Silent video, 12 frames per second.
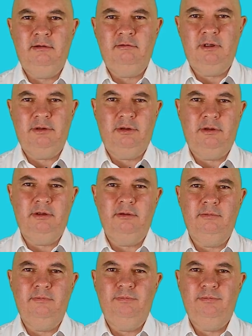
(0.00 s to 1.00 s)
rather
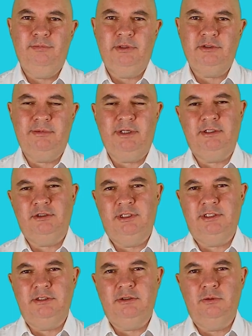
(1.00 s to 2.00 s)
than post-traumatic
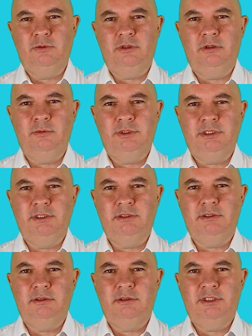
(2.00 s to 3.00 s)
stress disorder, which
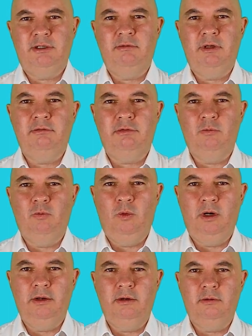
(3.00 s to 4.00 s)
is generally from
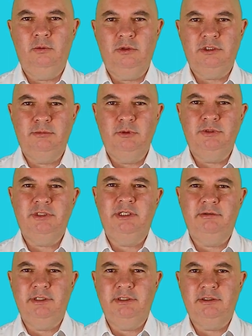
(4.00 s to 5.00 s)
one or a small
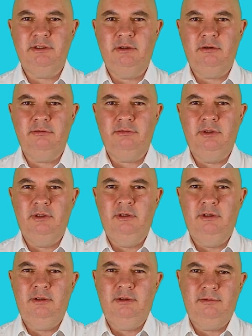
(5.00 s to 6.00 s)
series of
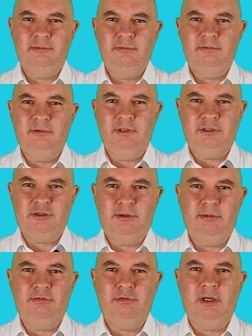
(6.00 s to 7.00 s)

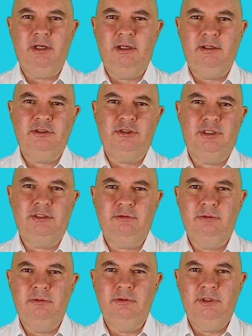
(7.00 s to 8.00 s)
extremely frightening and
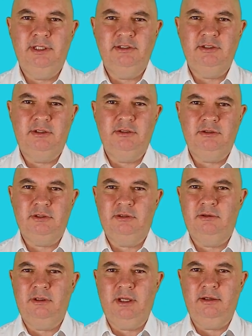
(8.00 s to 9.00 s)
stressful incidents
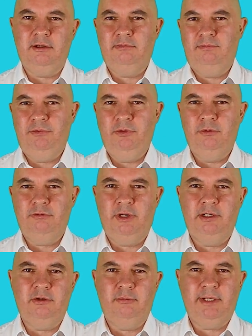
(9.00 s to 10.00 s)
like you would
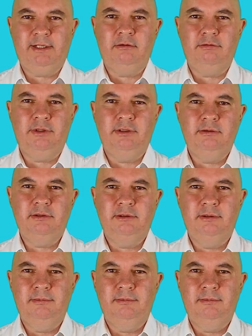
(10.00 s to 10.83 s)
find on a battlefield.